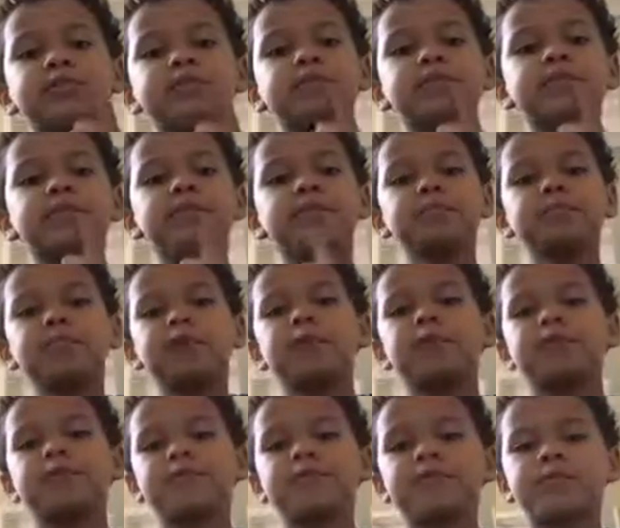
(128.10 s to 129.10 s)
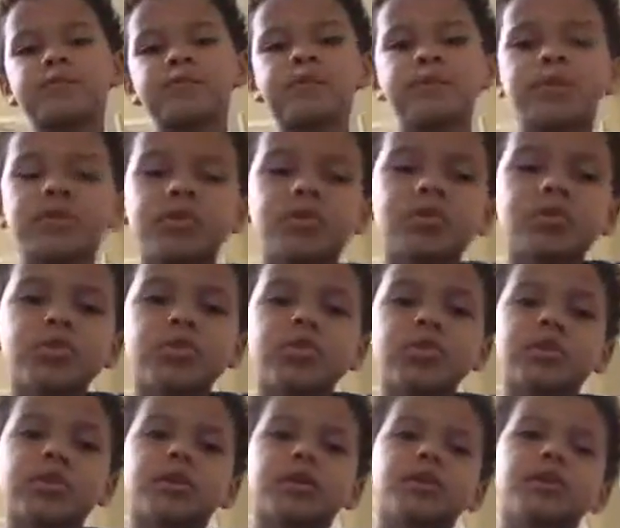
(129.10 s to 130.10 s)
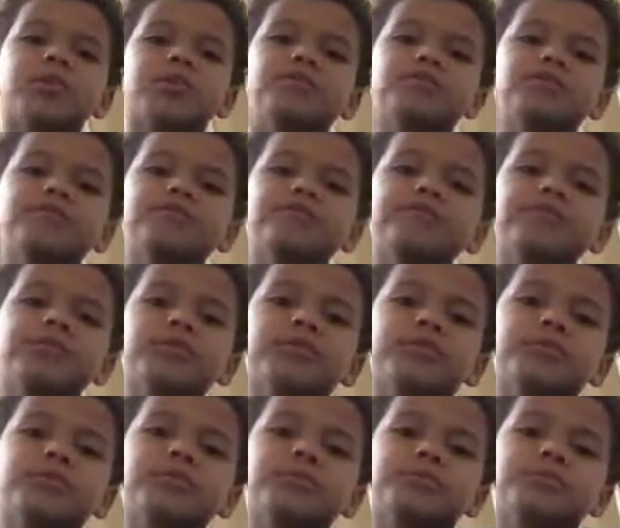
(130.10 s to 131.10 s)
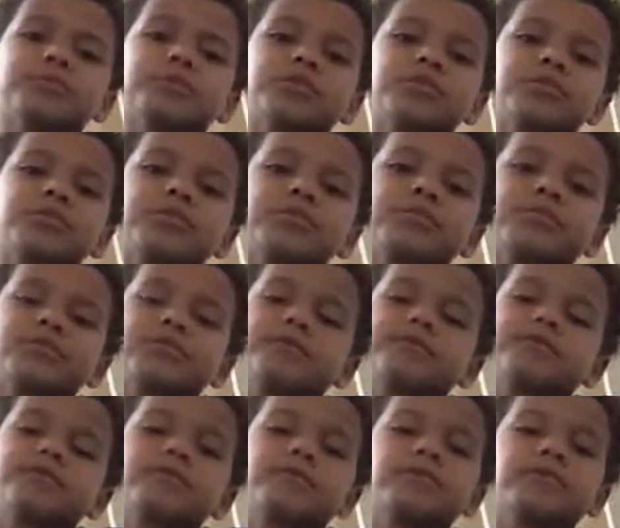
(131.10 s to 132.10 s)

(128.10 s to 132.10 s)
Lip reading: move your mouth. I move it sometimes.